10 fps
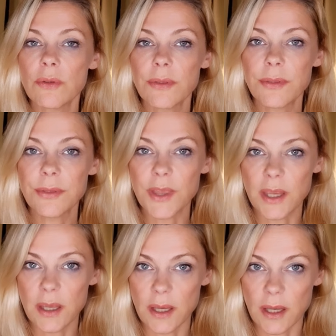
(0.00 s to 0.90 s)

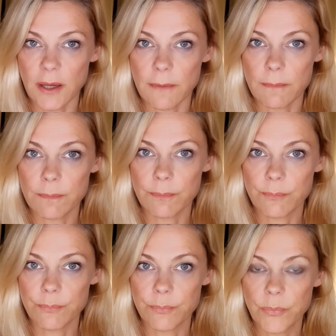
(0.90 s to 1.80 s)
thinking.
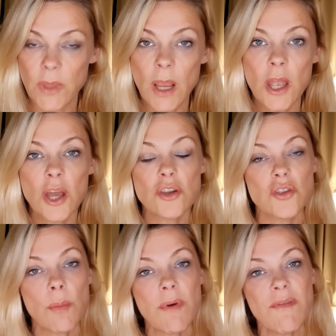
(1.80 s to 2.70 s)

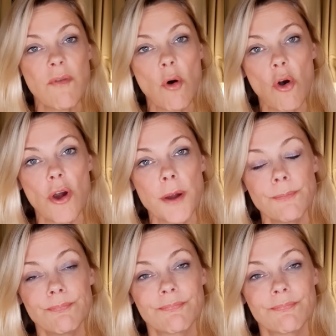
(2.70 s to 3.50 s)
Number four,